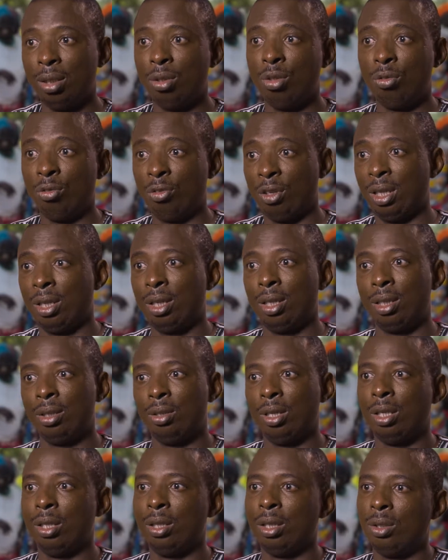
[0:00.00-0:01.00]
able to
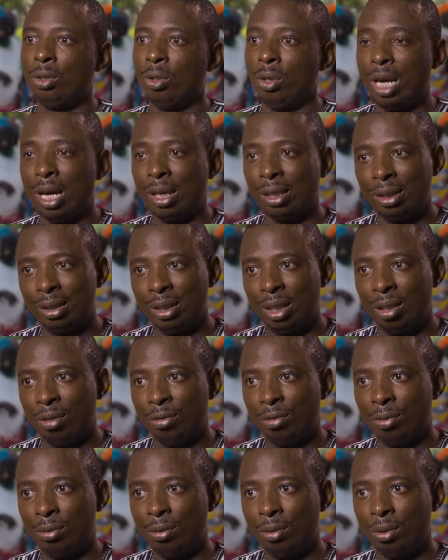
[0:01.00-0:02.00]
make savings and to
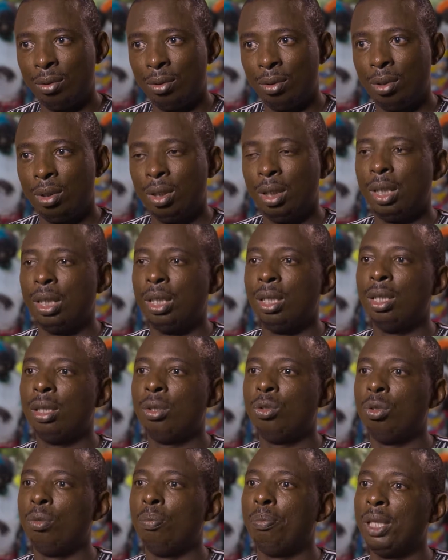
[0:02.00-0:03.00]
pursue
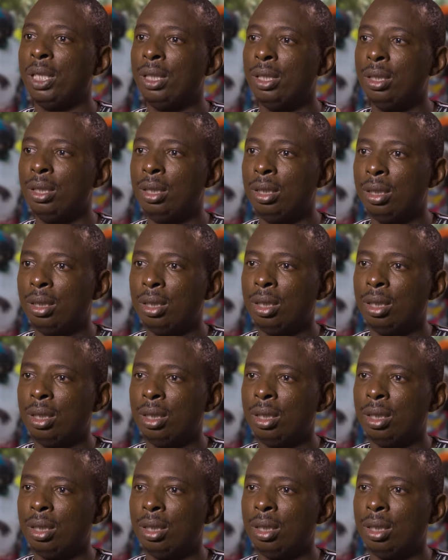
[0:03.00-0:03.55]
sustainability in their